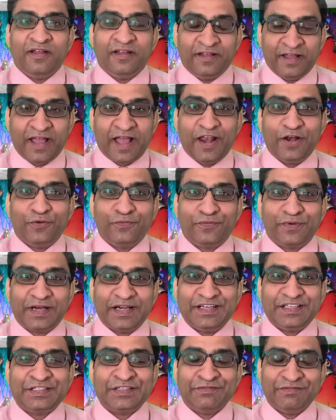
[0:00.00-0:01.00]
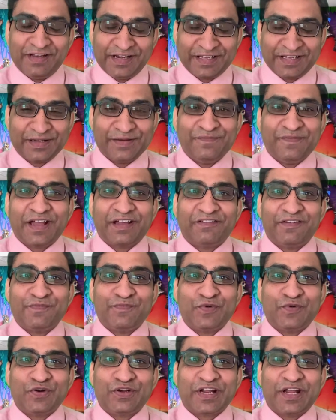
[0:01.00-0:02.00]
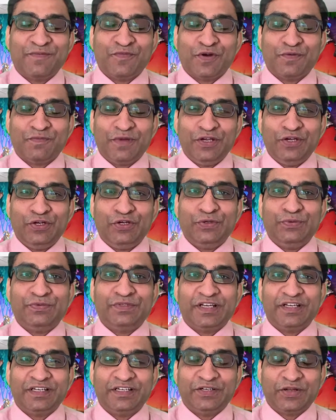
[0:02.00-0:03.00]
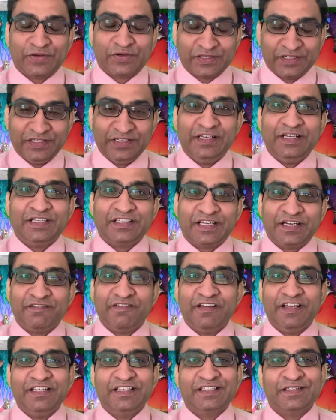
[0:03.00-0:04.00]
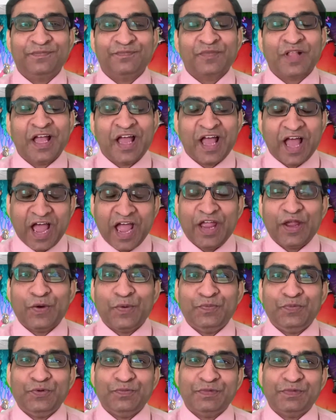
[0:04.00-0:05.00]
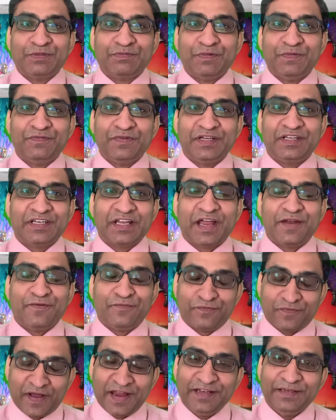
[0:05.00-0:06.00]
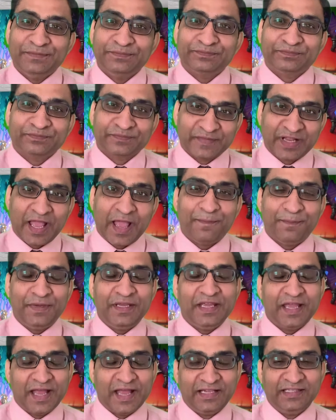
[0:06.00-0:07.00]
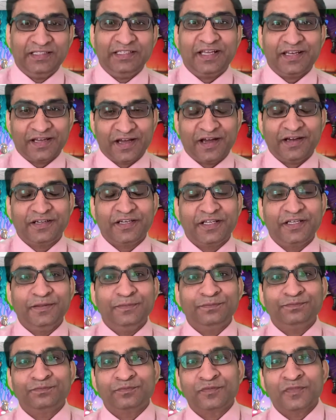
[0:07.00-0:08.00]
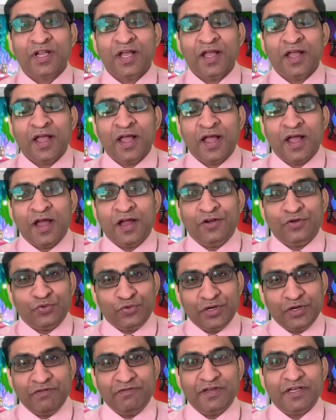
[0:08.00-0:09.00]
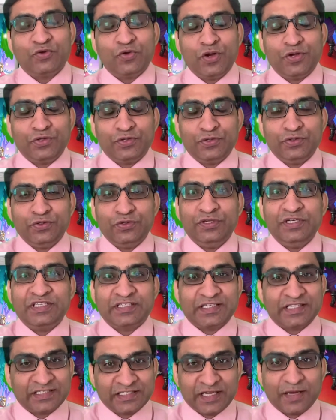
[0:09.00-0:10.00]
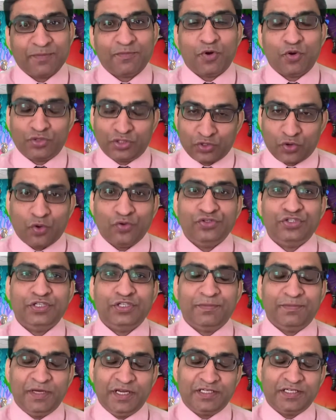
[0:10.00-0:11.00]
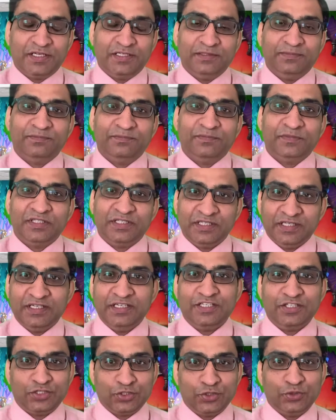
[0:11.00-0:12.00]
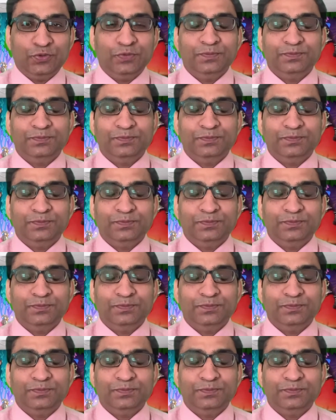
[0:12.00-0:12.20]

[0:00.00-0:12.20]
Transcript: Hello friends, welcome back one more time on my YouTube channel Dr.Nilesh Advice. I hope you must be fit and fine, happy, healthy and hearty. Today we are going to discuss about the constipation series 2.